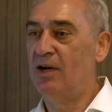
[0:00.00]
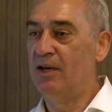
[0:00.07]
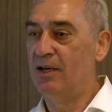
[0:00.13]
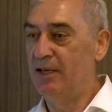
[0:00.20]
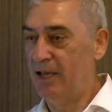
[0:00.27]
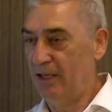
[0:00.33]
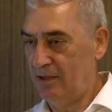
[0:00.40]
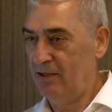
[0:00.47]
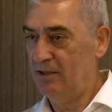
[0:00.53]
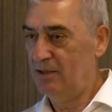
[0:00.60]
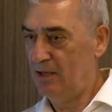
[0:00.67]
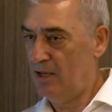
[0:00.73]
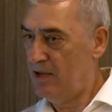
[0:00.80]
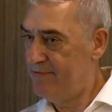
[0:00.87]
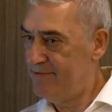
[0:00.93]
who are
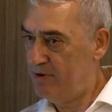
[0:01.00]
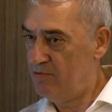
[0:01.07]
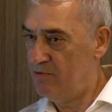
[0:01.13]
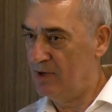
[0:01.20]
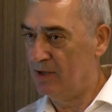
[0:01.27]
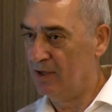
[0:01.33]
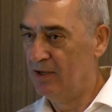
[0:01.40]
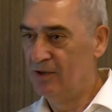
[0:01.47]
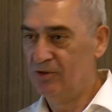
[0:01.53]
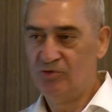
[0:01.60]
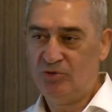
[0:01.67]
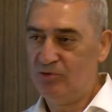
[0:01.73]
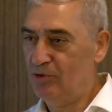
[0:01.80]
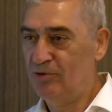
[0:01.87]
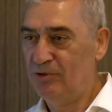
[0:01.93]
getting everywhere,
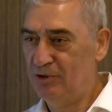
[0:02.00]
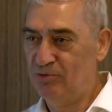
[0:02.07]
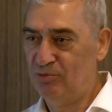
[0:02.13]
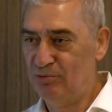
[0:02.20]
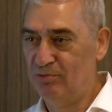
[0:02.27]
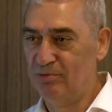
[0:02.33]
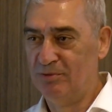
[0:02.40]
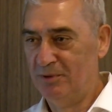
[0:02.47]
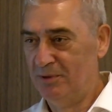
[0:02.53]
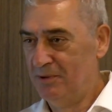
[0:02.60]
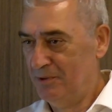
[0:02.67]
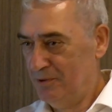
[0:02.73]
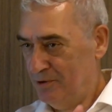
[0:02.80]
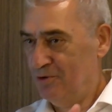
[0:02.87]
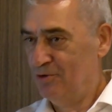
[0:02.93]
not only to
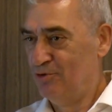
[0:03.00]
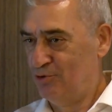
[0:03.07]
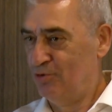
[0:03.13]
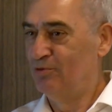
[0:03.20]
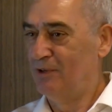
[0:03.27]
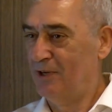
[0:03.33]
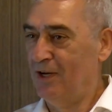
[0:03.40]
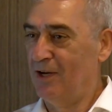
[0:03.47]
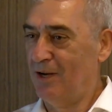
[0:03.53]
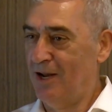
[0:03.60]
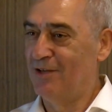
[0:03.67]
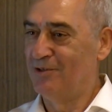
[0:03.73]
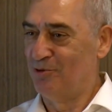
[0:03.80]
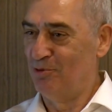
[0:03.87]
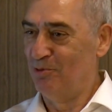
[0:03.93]
Shutka
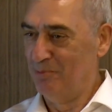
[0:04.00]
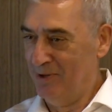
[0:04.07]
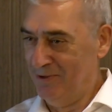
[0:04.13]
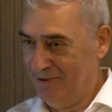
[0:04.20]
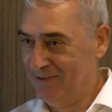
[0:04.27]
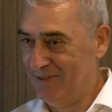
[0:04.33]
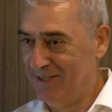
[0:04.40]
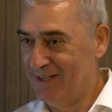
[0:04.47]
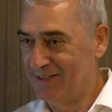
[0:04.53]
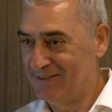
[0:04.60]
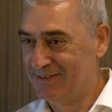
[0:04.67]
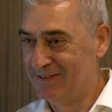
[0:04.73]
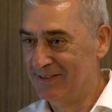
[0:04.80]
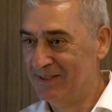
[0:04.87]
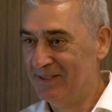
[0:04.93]
classroom,
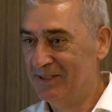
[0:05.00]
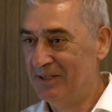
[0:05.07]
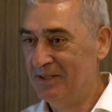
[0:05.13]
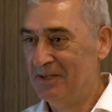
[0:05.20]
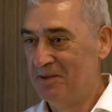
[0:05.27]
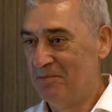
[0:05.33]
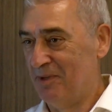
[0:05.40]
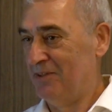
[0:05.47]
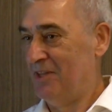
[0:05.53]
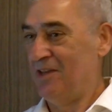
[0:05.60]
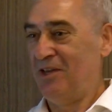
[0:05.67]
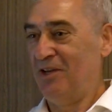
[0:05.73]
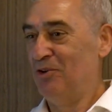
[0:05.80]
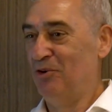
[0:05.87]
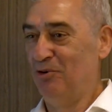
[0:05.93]
yes, but
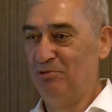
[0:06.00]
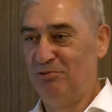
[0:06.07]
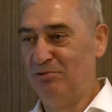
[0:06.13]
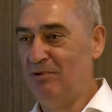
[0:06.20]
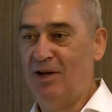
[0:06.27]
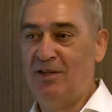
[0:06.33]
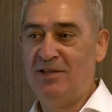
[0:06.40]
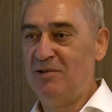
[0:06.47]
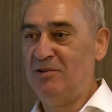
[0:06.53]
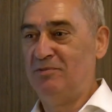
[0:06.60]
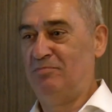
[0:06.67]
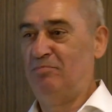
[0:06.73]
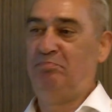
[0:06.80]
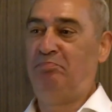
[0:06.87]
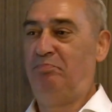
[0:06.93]
they can go to
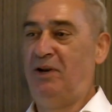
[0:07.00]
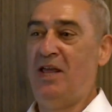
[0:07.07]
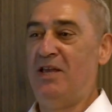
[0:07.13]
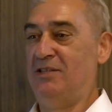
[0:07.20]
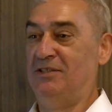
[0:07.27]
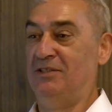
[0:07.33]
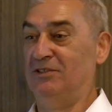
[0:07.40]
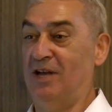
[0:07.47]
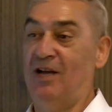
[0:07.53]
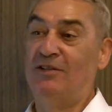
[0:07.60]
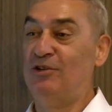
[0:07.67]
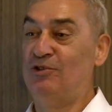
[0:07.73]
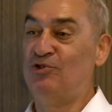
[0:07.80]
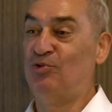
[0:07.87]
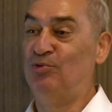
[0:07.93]
other places,
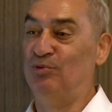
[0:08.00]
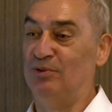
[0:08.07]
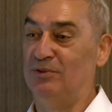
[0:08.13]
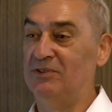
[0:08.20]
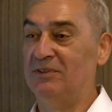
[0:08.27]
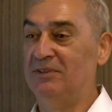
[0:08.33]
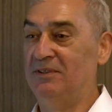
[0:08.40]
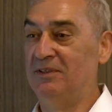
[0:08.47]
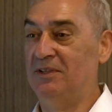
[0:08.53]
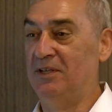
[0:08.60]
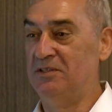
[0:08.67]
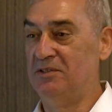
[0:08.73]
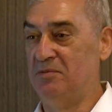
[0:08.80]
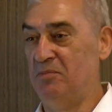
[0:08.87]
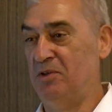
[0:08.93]
other schools,
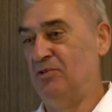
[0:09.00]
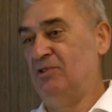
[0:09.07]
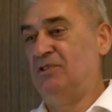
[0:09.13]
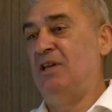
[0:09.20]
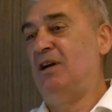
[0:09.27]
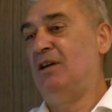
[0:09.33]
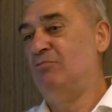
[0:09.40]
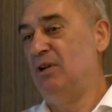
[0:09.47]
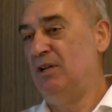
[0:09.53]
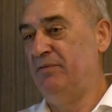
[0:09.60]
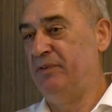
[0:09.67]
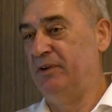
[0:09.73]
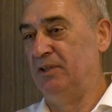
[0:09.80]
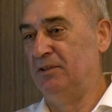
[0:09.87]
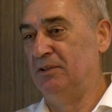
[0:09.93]
yes, because they are
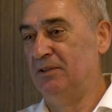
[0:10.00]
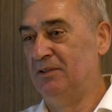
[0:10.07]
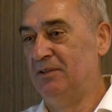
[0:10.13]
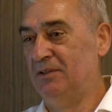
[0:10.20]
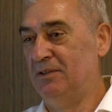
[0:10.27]
qualified.